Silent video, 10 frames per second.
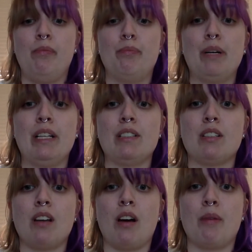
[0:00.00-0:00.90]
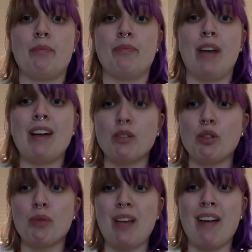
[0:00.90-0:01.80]
but
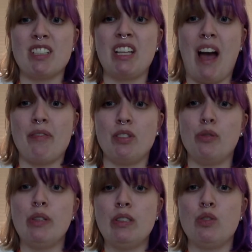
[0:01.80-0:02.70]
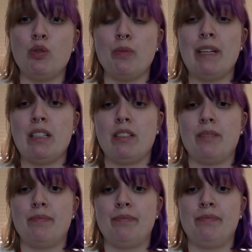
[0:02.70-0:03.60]
heterotrophs actually have to consume it
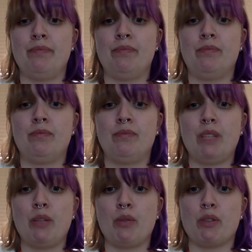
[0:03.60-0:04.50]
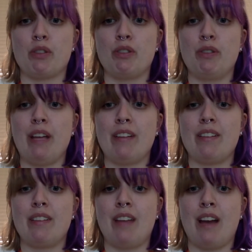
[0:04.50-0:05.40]
in order to get
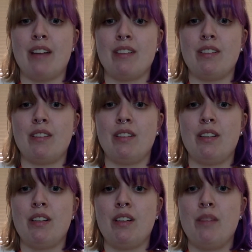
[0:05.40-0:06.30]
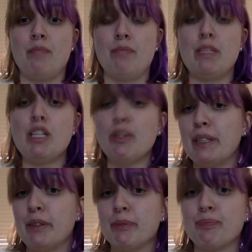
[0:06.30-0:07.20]
that
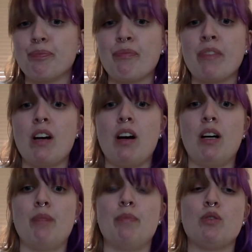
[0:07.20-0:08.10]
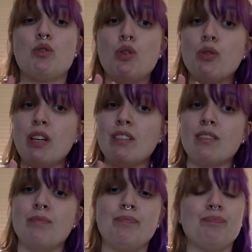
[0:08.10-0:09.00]
material.
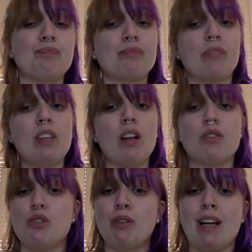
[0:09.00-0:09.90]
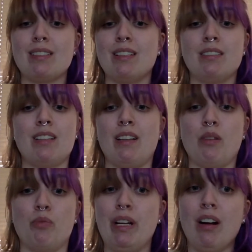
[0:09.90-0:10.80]
Two last things, and
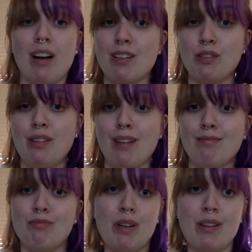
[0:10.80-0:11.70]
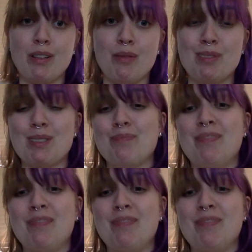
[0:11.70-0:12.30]
then we are actually done with our notes.